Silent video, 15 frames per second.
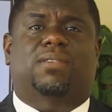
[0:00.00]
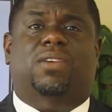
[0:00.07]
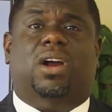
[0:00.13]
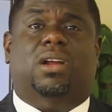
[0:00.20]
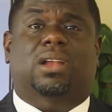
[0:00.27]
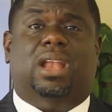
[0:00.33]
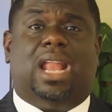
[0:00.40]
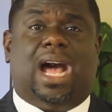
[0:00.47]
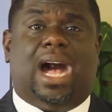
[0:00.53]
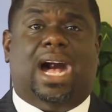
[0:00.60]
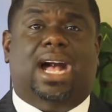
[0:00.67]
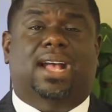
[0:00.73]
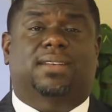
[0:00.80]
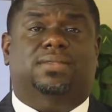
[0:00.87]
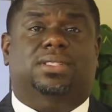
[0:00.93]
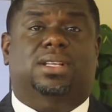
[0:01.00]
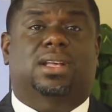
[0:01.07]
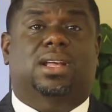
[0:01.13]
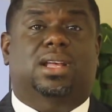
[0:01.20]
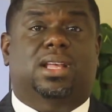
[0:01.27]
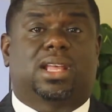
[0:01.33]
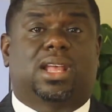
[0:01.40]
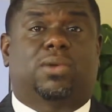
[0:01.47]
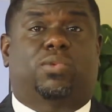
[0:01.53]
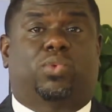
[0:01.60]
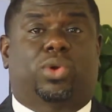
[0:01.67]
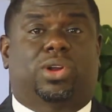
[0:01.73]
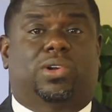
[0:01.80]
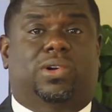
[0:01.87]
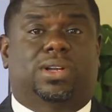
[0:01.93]
of our lives if
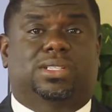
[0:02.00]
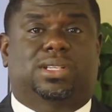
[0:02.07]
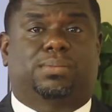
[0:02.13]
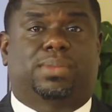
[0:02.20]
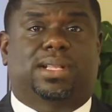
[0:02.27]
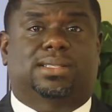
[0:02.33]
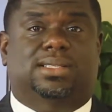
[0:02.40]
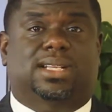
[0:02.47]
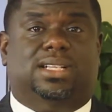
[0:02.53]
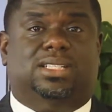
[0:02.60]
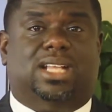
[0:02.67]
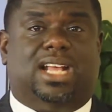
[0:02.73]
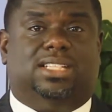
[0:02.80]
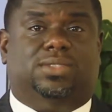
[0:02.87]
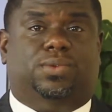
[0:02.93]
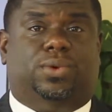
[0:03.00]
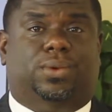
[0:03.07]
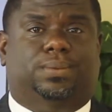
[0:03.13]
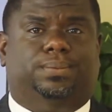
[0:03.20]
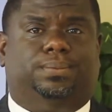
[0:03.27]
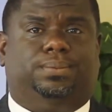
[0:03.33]
we're going to be successful.